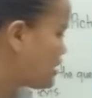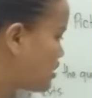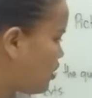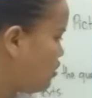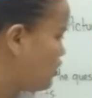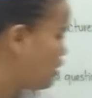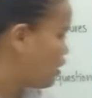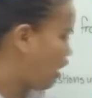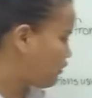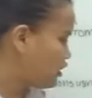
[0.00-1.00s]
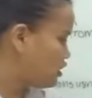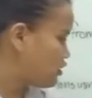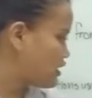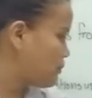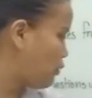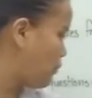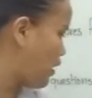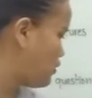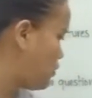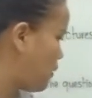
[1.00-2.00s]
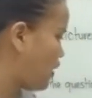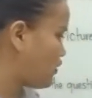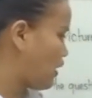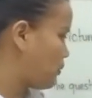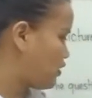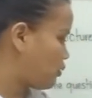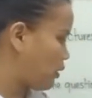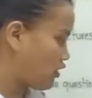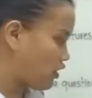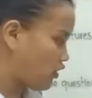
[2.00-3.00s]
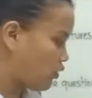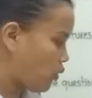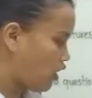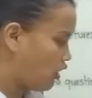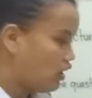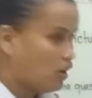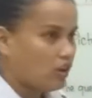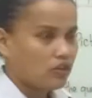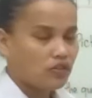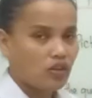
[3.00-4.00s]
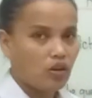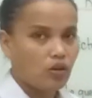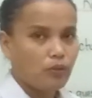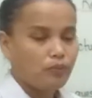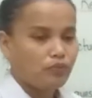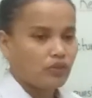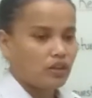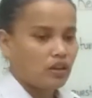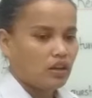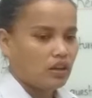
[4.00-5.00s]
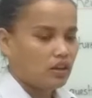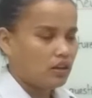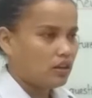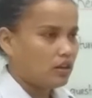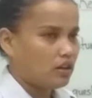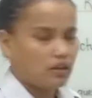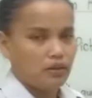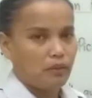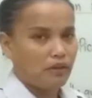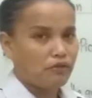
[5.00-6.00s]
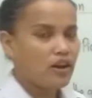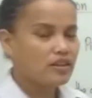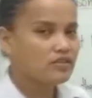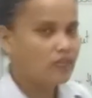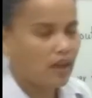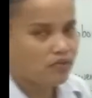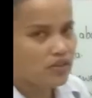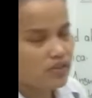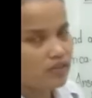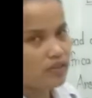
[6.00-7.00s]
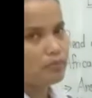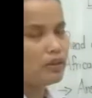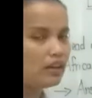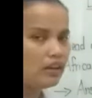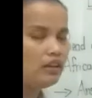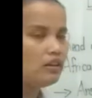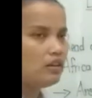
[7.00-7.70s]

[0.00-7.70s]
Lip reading: so often use simple past with past time expression as well. So my friends came visited me